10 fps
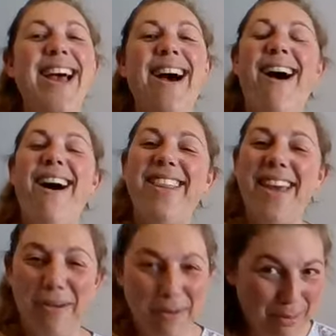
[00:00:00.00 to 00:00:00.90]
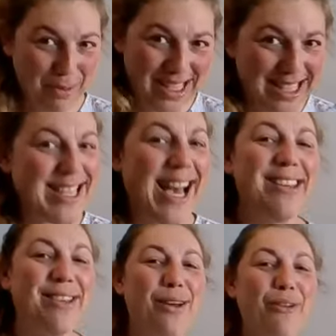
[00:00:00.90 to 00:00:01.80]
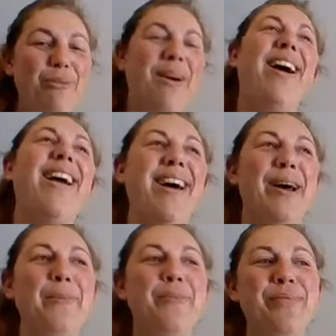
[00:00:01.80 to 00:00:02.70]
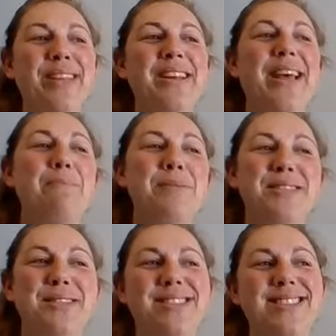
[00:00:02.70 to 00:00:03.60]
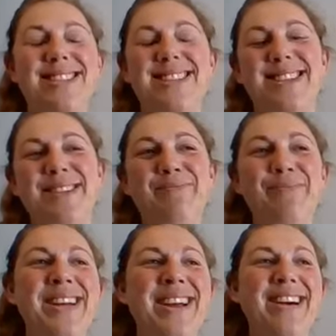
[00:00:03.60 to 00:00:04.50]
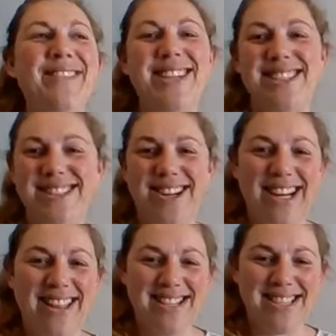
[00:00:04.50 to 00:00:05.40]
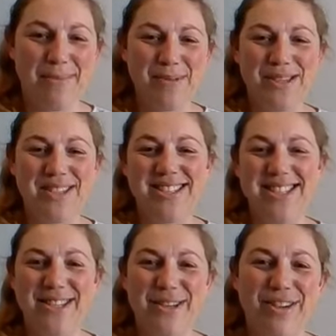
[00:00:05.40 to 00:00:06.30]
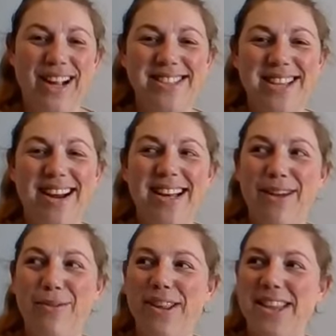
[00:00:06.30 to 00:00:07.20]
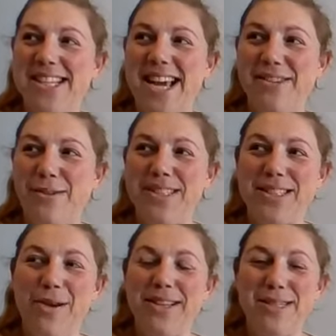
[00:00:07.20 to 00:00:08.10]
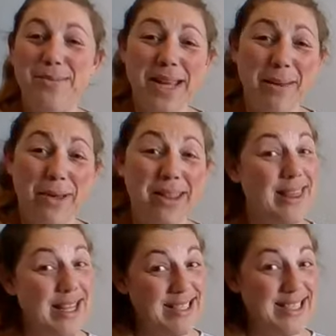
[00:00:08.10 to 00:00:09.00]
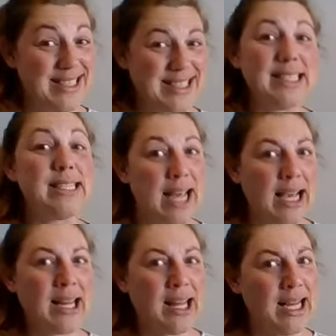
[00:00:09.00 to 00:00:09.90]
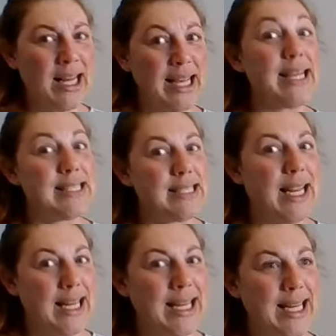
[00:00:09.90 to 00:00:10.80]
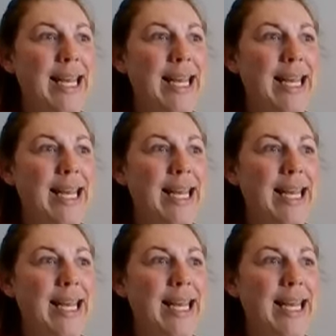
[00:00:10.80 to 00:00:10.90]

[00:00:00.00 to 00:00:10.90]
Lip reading: Oh, that will be the title of my episode. When I started this episode, I didn't know exactly what the title was going to be, but this is technically it's linen.